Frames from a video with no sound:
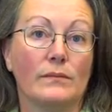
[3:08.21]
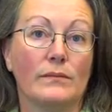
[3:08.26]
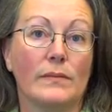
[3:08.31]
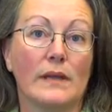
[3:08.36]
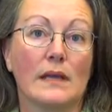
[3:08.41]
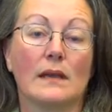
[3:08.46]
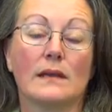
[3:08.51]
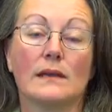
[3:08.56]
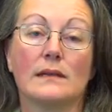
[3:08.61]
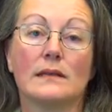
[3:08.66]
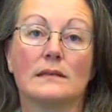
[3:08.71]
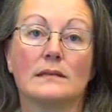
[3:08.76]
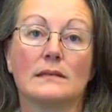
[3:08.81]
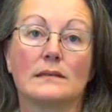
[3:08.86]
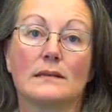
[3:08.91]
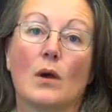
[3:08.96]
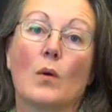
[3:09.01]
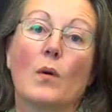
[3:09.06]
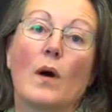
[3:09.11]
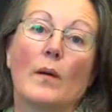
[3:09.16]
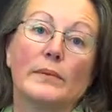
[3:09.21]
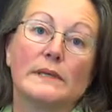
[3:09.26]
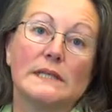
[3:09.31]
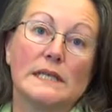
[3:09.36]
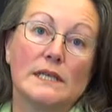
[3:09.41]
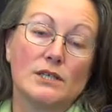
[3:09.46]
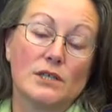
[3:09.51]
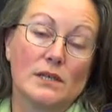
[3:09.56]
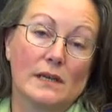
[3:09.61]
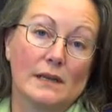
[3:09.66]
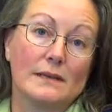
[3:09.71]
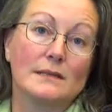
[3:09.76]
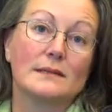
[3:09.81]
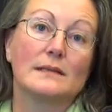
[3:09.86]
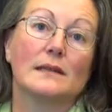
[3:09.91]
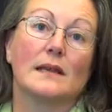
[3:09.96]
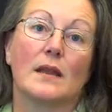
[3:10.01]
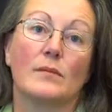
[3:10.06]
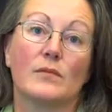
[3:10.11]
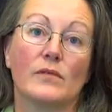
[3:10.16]
because co-opetition is
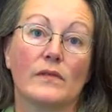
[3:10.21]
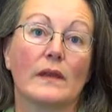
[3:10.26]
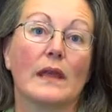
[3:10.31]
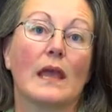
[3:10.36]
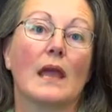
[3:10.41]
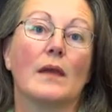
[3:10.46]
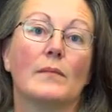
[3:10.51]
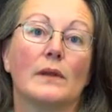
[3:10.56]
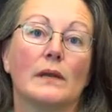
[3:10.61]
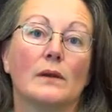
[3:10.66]
the name of the game